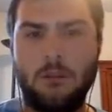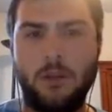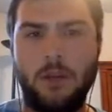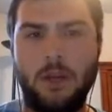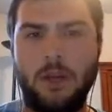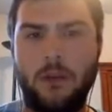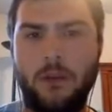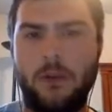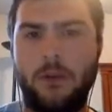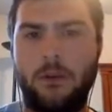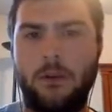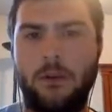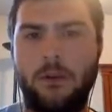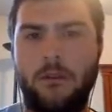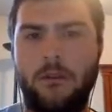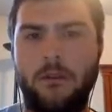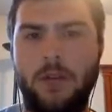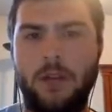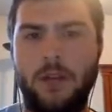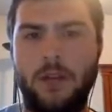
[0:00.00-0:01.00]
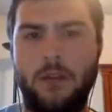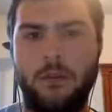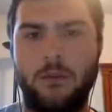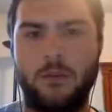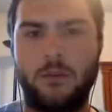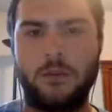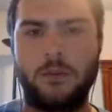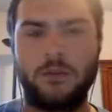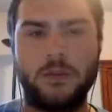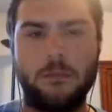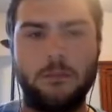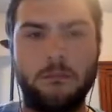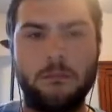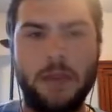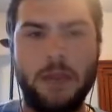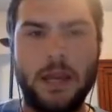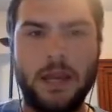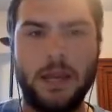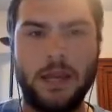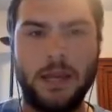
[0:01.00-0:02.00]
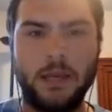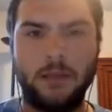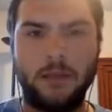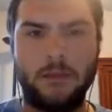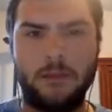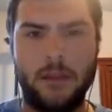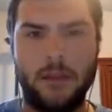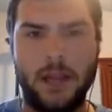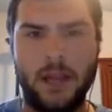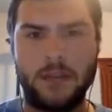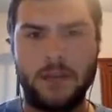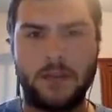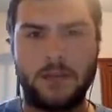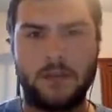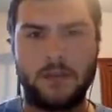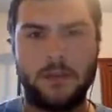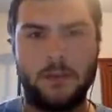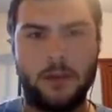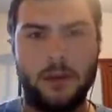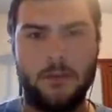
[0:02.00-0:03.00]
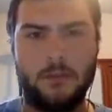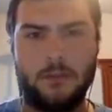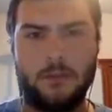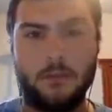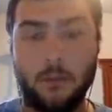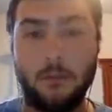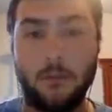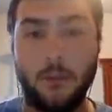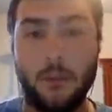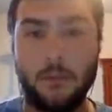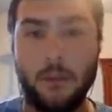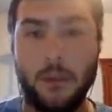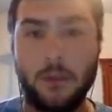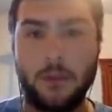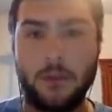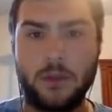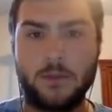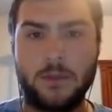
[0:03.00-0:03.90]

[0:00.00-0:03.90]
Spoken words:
here we get rid of the Fini, which was the main answer to my opponent's main